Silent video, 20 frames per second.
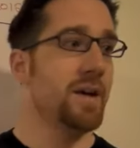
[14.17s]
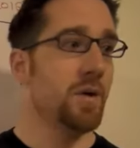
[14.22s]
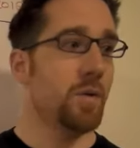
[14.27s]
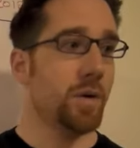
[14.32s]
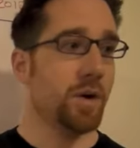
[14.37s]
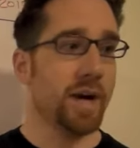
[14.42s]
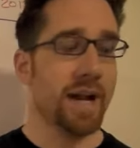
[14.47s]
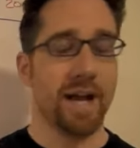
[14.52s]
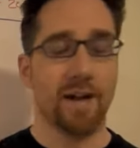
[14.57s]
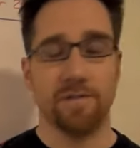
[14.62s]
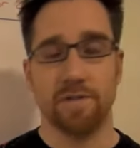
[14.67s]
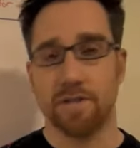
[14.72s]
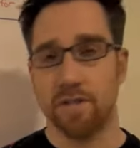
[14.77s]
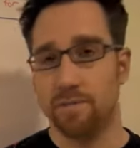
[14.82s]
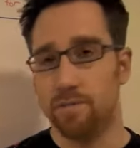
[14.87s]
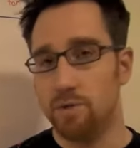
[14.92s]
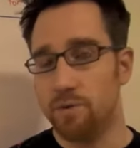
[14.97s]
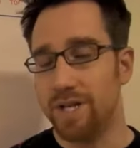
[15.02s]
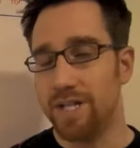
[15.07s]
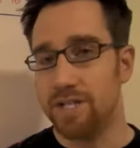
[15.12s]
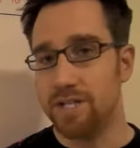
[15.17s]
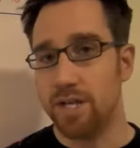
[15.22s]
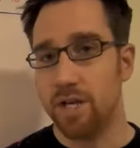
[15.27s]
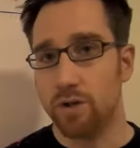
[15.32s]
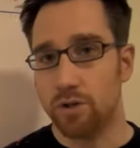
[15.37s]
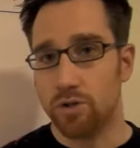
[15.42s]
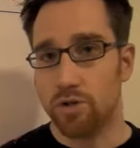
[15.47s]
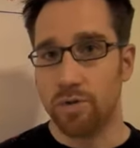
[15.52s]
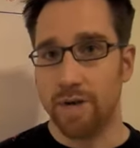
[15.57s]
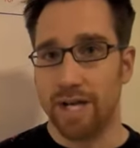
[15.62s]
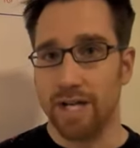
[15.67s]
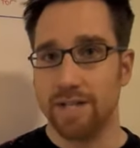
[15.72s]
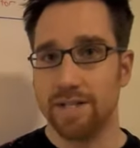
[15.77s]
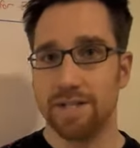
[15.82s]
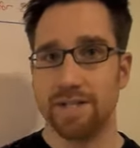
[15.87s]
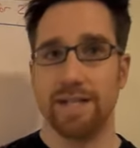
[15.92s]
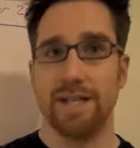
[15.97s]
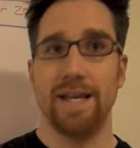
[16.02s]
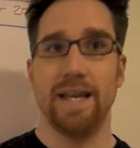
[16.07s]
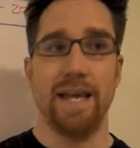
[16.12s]
We're going to have some new SEO
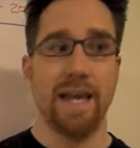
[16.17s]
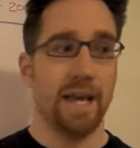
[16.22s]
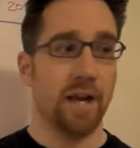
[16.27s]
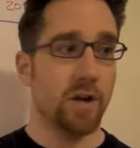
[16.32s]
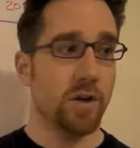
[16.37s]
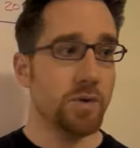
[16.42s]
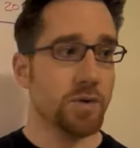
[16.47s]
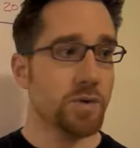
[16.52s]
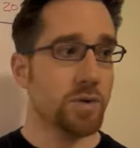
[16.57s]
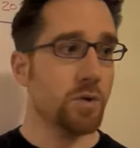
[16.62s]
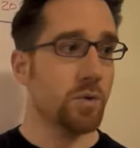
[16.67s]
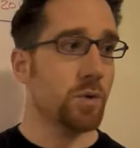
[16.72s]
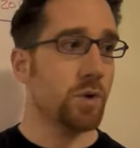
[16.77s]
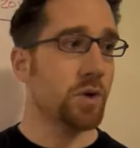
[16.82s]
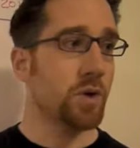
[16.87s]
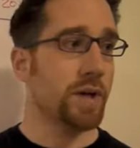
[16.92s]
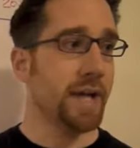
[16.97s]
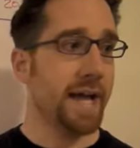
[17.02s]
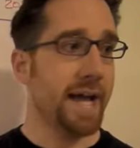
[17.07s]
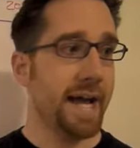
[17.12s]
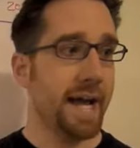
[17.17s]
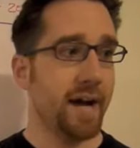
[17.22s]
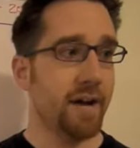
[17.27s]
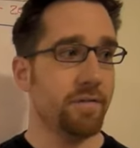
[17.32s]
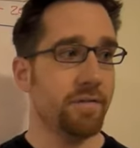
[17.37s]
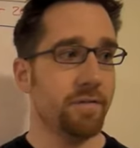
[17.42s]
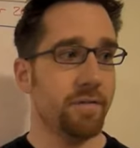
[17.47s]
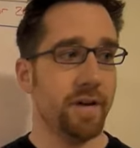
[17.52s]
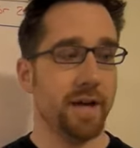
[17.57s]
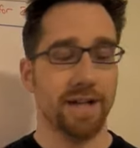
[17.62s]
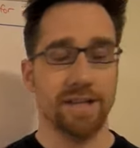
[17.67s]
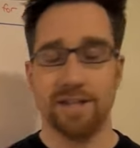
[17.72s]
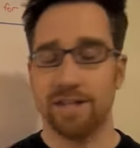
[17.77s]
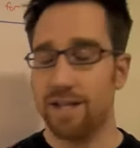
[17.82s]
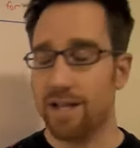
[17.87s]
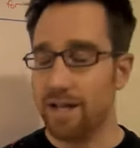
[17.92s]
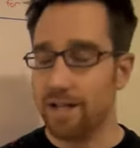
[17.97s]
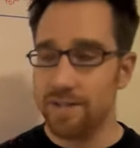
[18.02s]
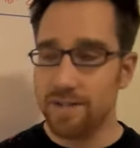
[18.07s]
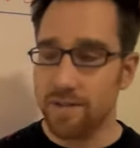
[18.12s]
tricks, and also we're going to have
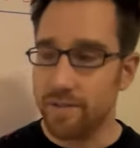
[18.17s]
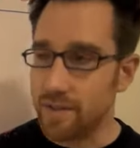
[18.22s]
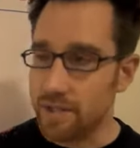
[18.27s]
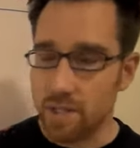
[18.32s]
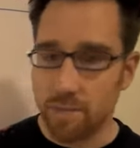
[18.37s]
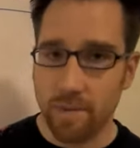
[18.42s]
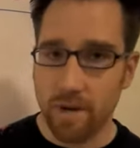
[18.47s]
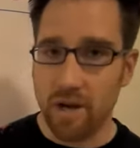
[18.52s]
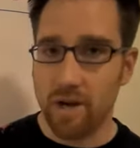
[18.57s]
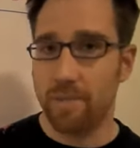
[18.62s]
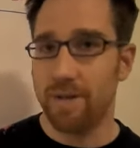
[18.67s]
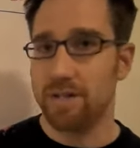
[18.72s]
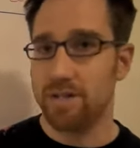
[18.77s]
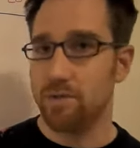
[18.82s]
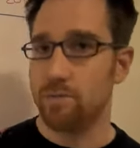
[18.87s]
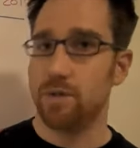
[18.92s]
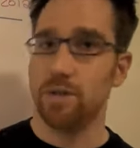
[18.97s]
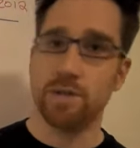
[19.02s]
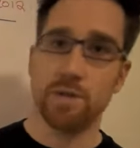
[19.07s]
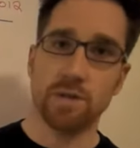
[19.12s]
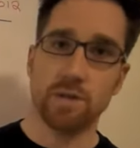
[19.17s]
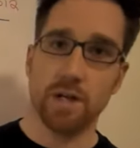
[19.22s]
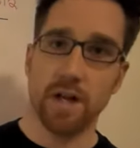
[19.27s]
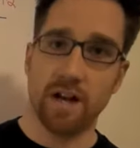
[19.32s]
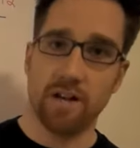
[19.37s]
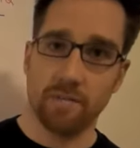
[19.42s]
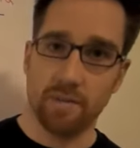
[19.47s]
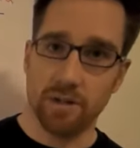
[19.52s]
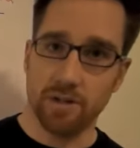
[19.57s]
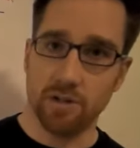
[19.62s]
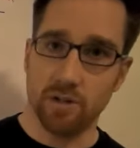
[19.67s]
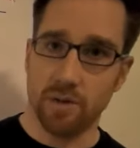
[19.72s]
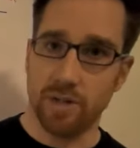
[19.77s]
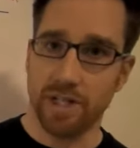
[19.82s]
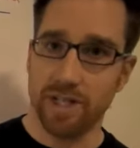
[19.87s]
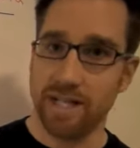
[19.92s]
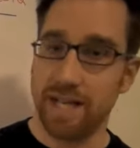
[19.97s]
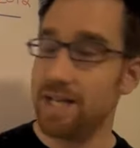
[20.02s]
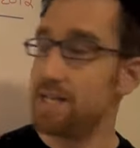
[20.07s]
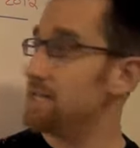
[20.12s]
tons of experiments and research that I've been doing
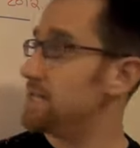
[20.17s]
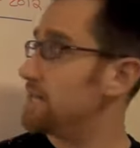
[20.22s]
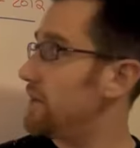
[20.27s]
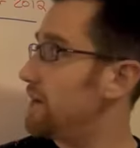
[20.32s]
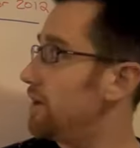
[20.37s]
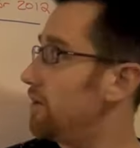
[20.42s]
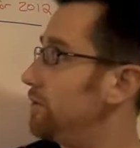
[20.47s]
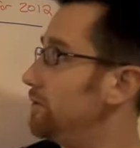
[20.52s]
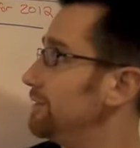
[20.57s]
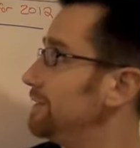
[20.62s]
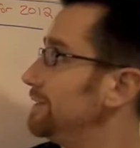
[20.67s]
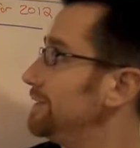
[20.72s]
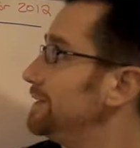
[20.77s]
into SEO.